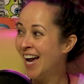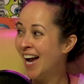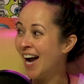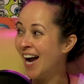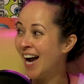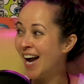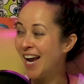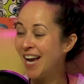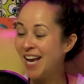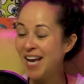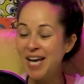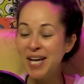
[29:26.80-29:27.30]

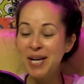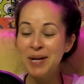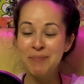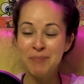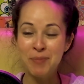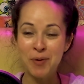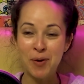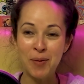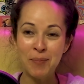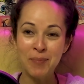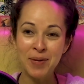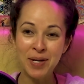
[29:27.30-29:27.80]
I had a
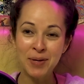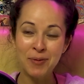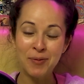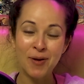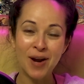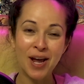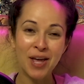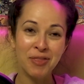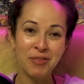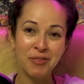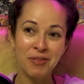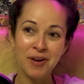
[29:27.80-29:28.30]
moment where
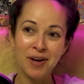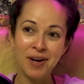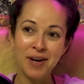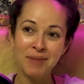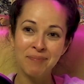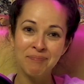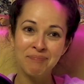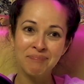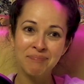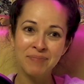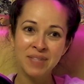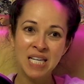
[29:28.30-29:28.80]
I
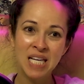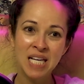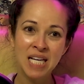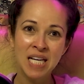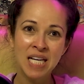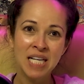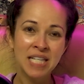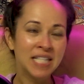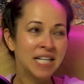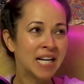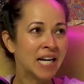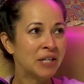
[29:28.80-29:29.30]
thought,
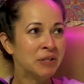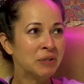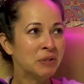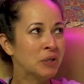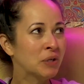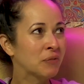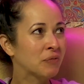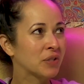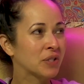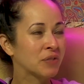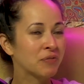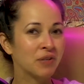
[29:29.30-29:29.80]
I don't know
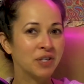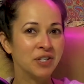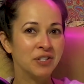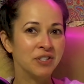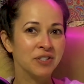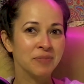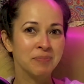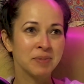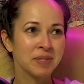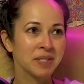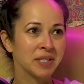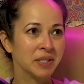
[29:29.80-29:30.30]
if this
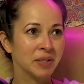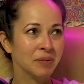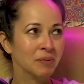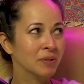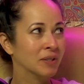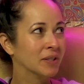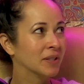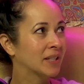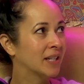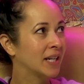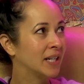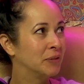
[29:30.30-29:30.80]
friendship is going to
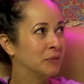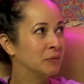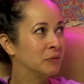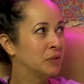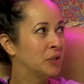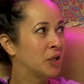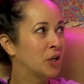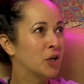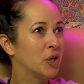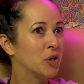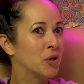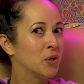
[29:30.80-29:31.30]
work. I don't
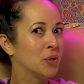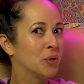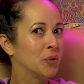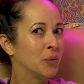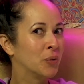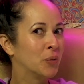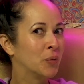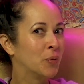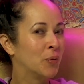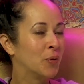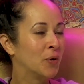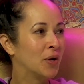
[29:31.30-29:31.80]

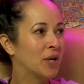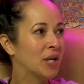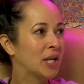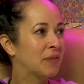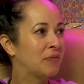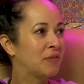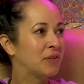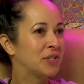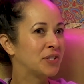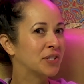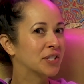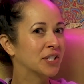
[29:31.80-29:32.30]
know
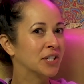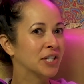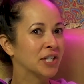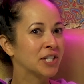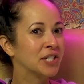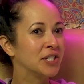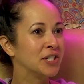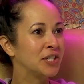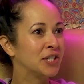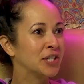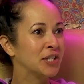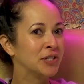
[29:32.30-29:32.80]
if this is going to
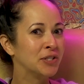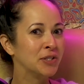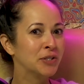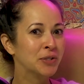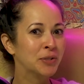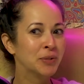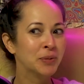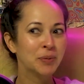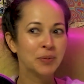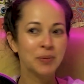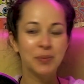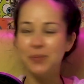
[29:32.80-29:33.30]

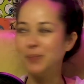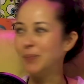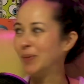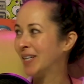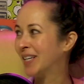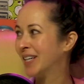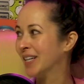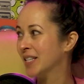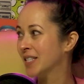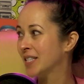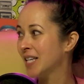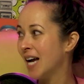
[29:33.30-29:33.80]
continue,
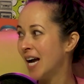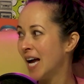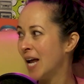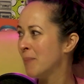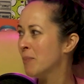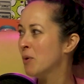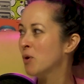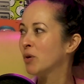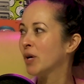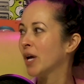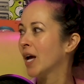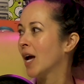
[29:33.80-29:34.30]
because
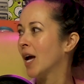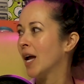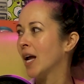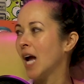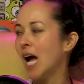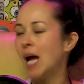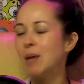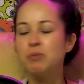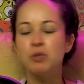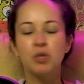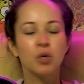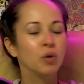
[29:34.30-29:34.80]
I'm okay.
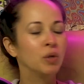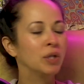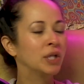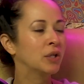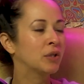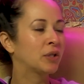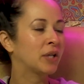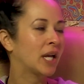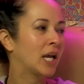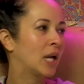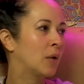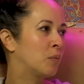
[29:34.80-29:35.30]
I'm totally
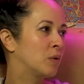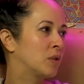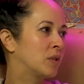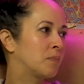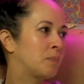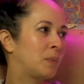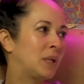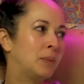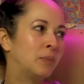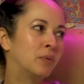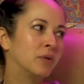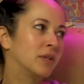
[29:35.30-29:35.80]
okay with
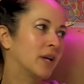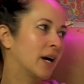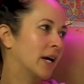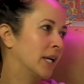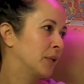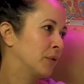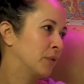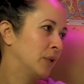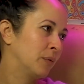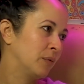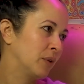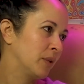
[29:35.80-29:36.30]
people not
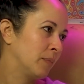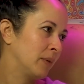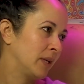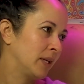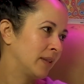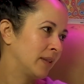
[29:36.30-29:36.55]
agreeing with me.